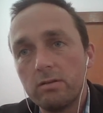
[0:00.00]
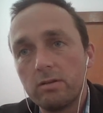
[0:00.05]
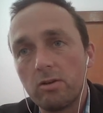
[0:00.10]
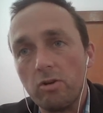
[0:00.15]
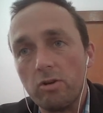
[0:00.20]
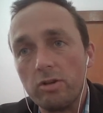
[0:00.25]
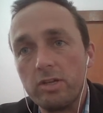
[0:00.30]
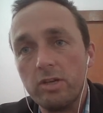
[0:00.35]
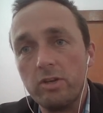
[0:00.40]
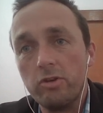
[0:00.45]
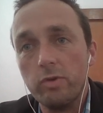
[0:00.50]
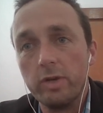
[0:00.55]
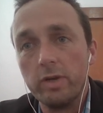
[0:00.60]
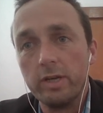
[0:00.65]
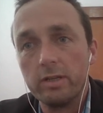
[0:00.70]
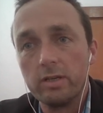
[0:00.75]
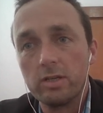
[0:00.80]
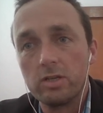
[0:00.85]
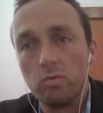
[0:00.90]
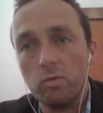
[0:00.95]

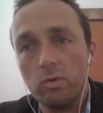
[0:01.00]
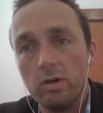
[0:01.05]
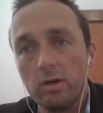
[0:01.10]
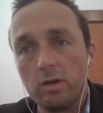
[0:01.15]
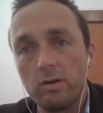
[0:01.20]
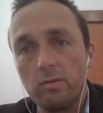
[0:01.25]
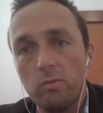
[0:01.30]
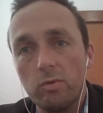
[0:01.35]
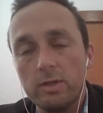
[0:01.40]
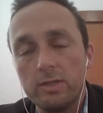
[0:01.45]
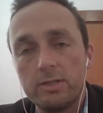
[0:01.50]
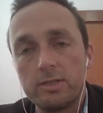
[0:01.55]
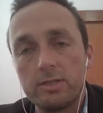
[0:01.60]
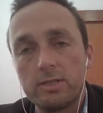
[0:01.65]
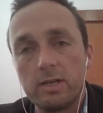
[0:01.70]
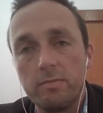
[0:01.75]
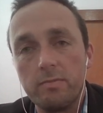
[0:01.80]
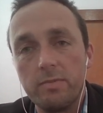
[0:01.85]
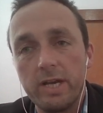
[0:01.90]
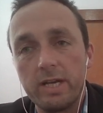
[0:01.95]
continuing this work with
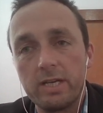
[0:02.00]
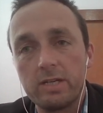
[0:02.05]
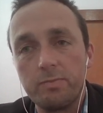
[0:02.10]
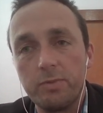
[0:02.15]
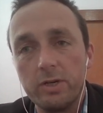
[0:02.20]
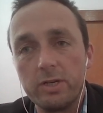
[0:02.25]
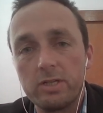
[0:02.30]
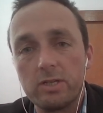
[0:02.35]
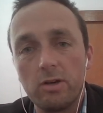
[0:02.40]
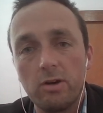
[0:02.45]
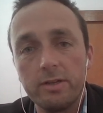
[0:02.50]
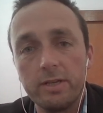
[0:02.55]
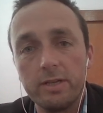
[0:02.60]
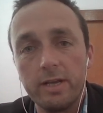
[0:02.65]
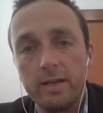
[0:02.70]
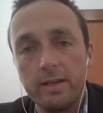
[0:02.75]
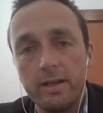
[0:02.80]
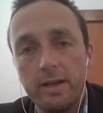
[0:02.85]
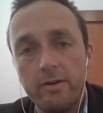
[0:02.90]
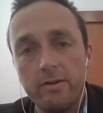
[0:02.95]
some experts on
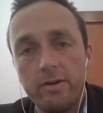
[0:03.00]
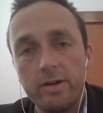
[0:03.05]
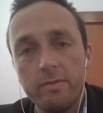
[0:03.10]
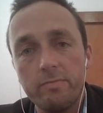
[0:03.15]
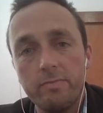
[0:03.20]
that area,